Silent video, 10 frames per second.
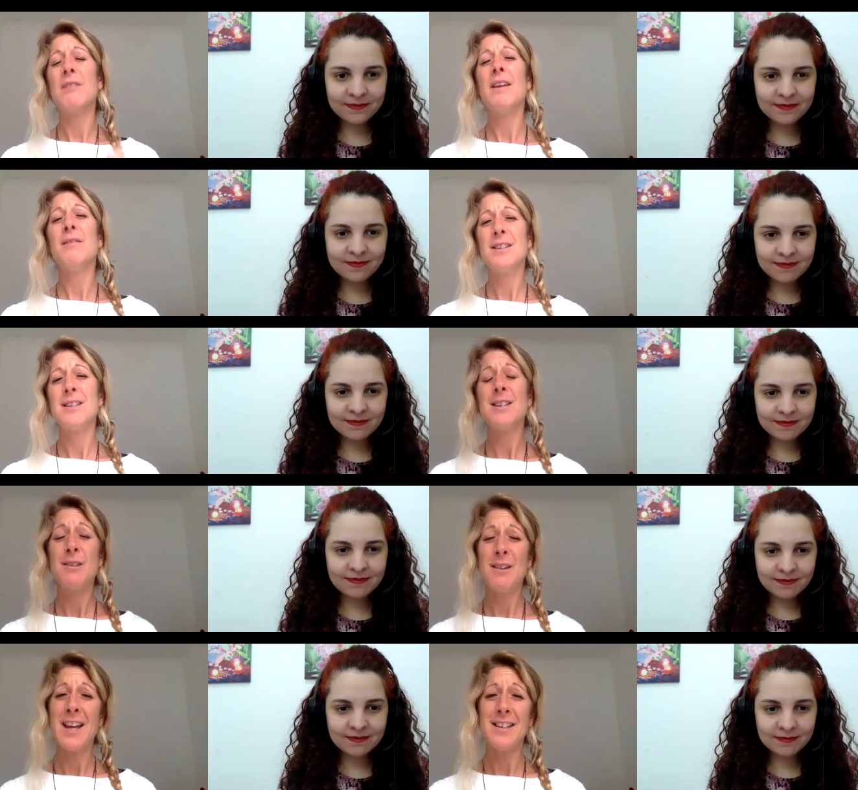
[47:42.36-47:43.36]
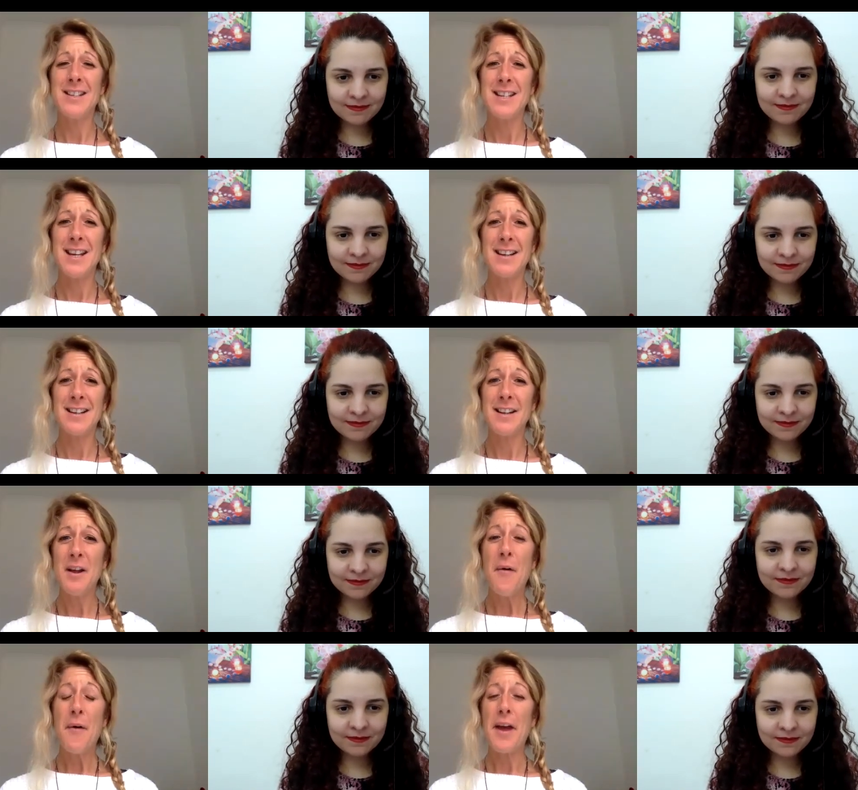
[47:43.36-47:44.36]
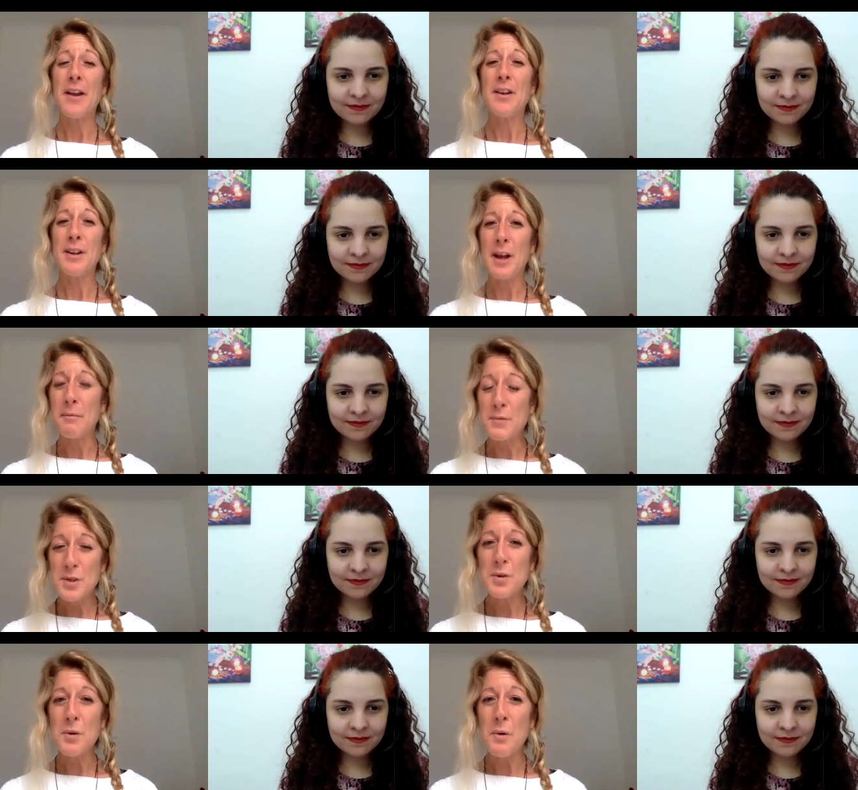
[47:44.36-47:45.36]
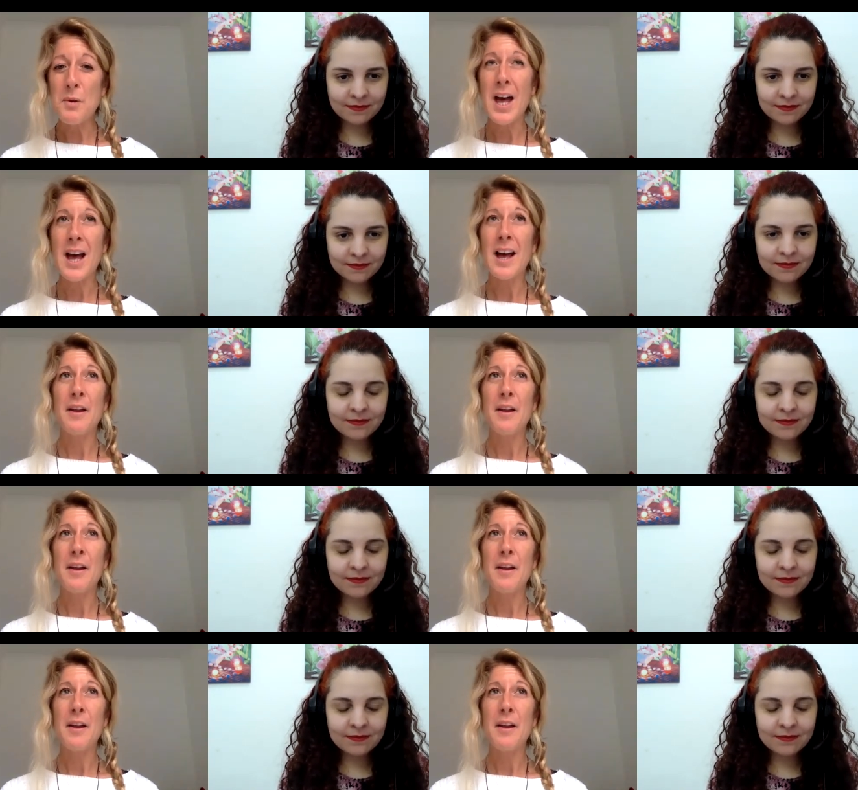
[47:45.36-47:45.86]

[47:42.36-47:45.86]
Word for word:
Speaker 1: flavor to your energy, and and I'm sure that